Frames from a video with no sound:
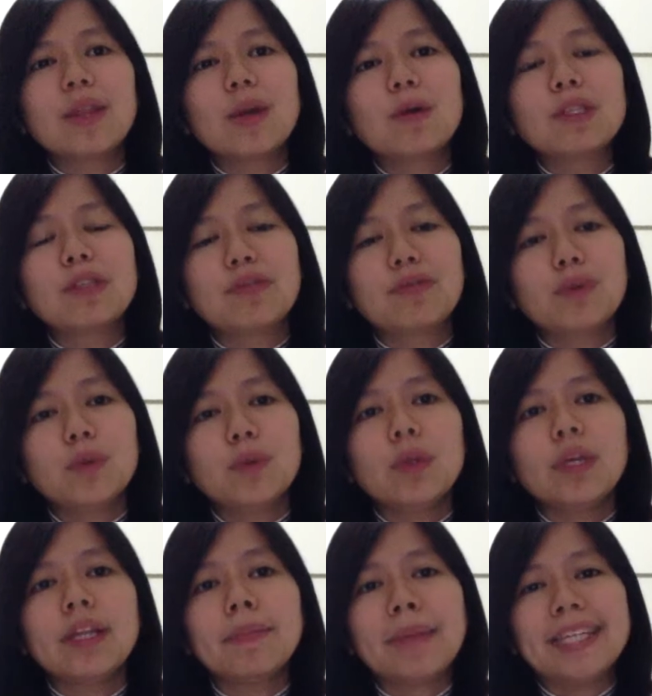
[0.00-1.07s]
those food
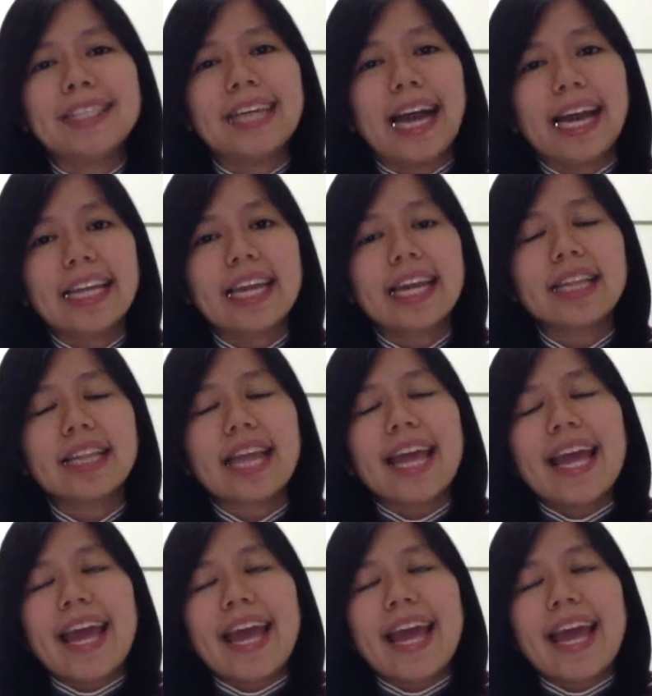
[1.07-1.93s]
in my diet